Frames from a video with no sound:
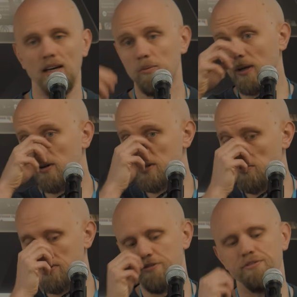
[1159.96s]
We also
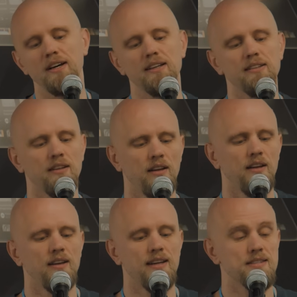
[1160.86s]
want to find
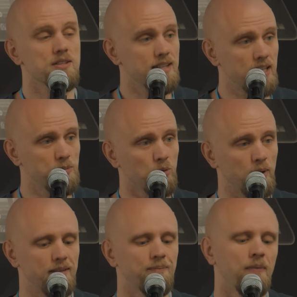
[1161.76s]
a sustainable
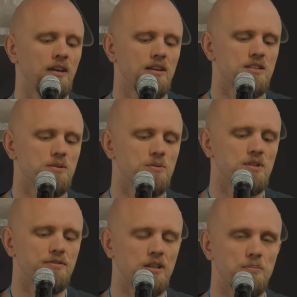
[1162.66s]
way to
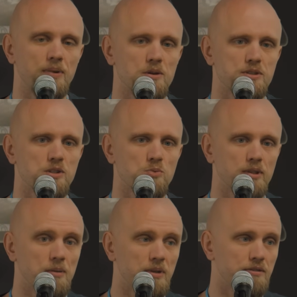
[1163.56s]
develop browsers
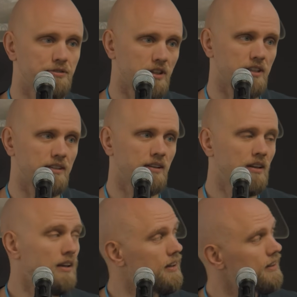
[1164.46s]
with limited funding.
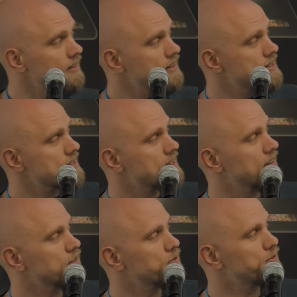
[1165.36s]
This is
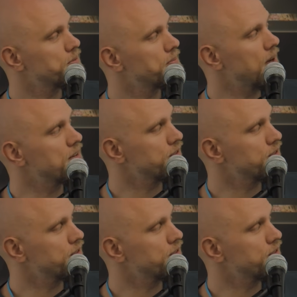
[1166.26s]
kind of my